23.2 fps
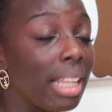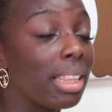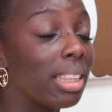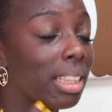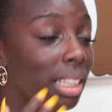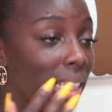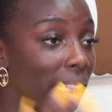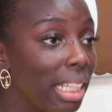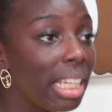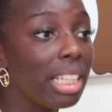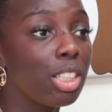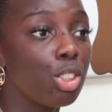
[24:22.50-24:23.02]

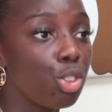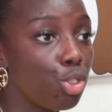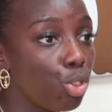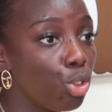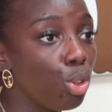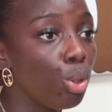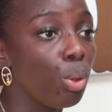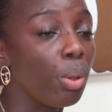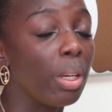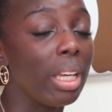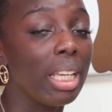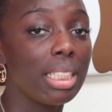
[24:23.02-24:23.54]
And it's
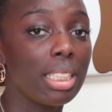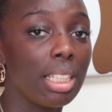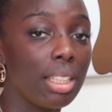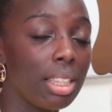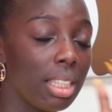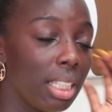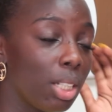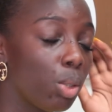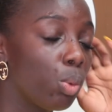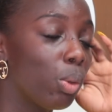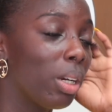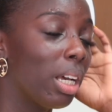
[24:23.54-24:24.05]
true. It's a
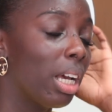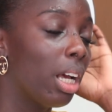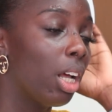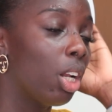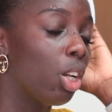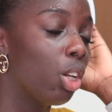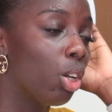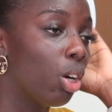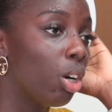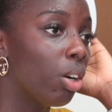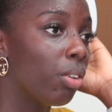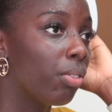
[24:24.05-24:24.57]
thing where a
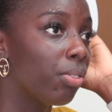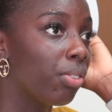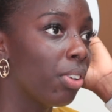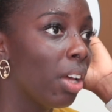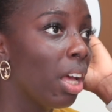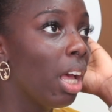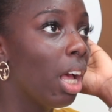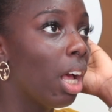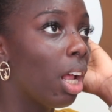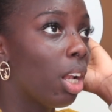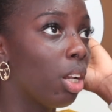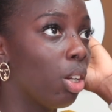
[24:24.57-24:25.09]
lot of
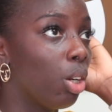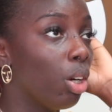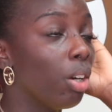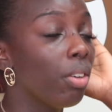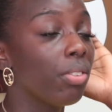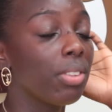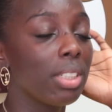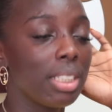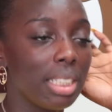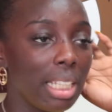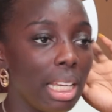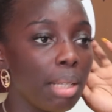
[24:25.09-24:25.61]
a lot
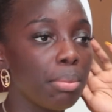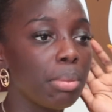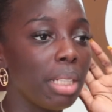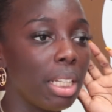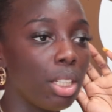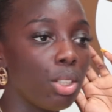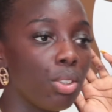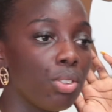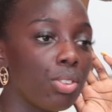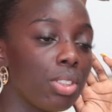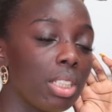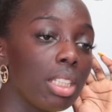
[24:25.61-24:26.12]
of the time,
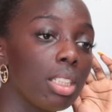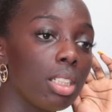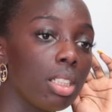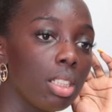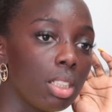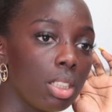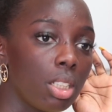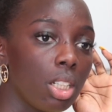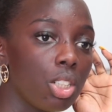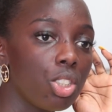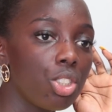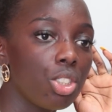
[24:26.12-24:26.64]
like you said, the
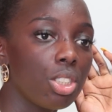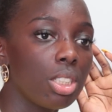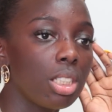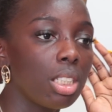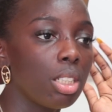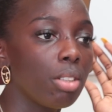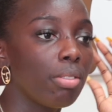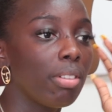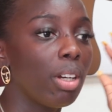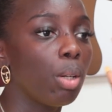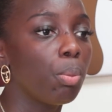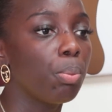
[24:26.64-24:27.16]
discussions
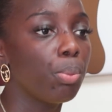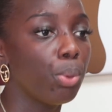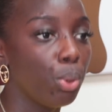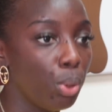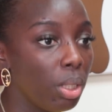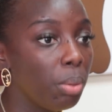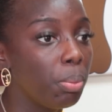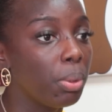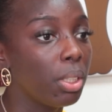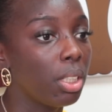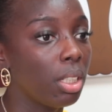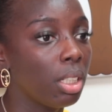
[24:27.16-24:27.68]
is around
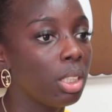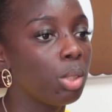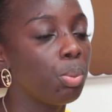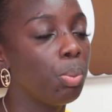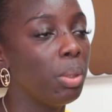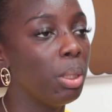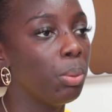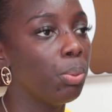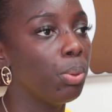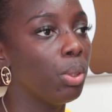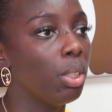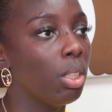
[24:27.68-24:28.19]
beauty because
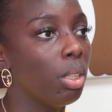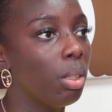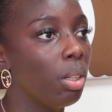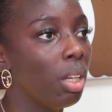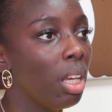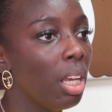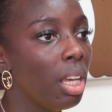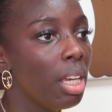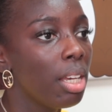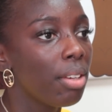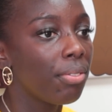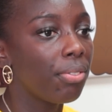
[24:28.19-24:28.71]
people are
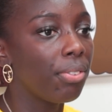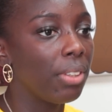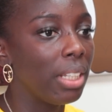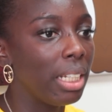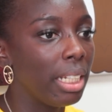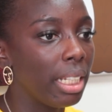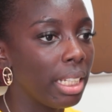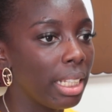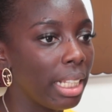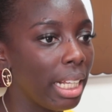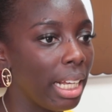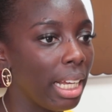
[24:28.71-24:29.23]

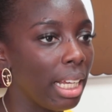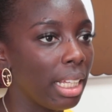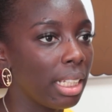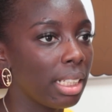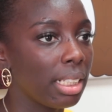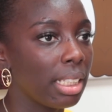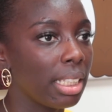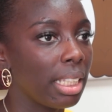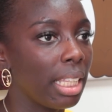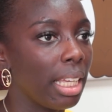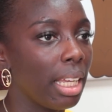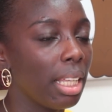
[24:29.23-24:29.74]
feeling that
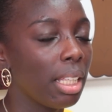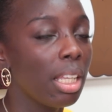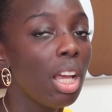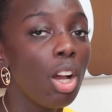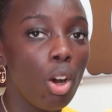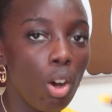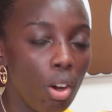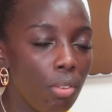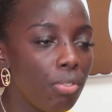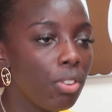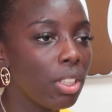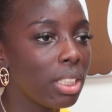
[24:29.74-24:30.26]
that
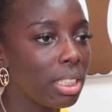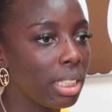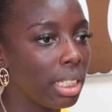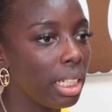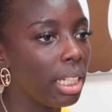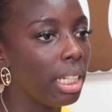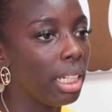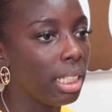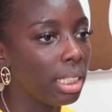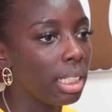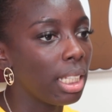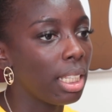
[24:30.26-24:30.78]

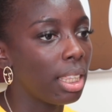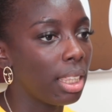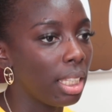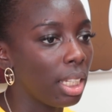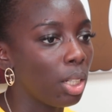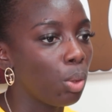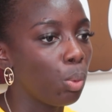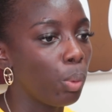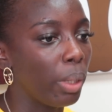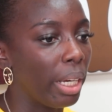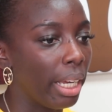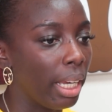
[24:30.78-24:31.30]
obviously it is a
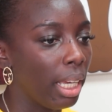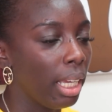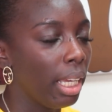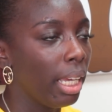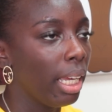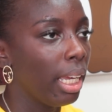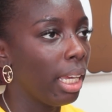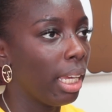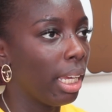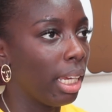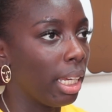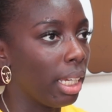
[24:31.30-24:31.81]
thing where
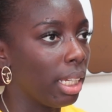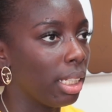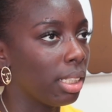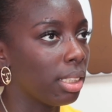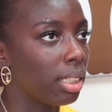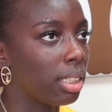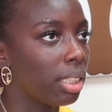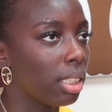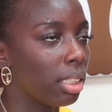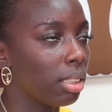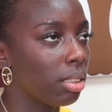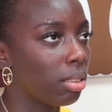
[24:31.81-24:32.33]
it
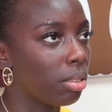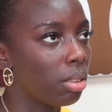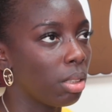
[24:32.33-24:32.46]
is